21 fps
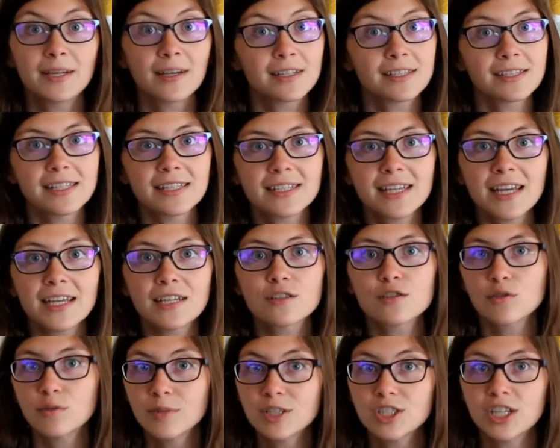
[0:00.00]
Because they
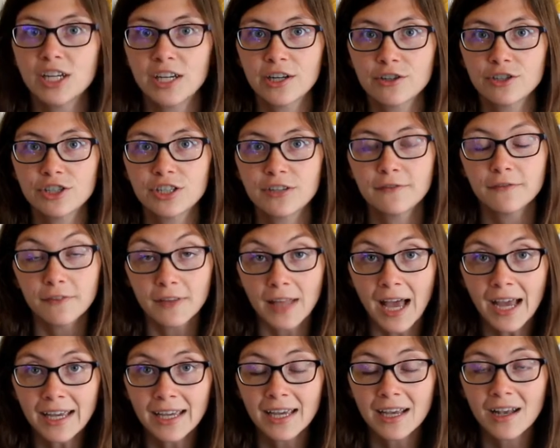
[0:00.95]
take so much energy
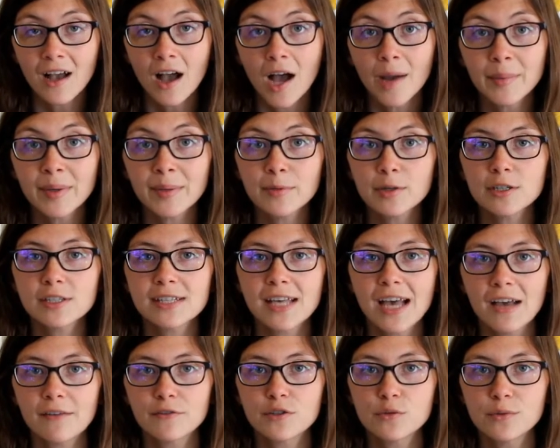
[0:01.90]
flying,
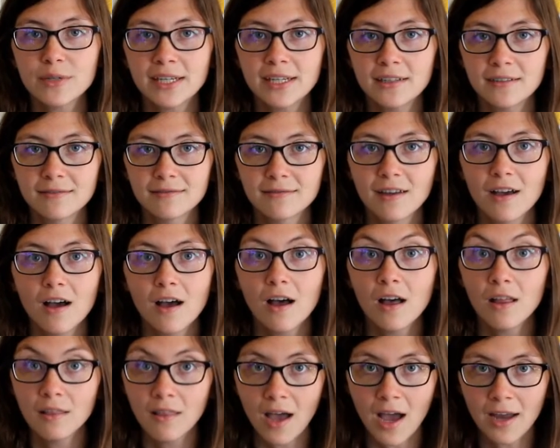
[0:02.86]
hummingbirds have to eat
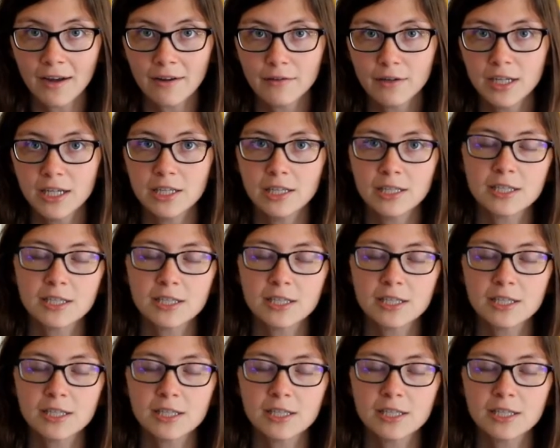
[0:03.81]
a lot,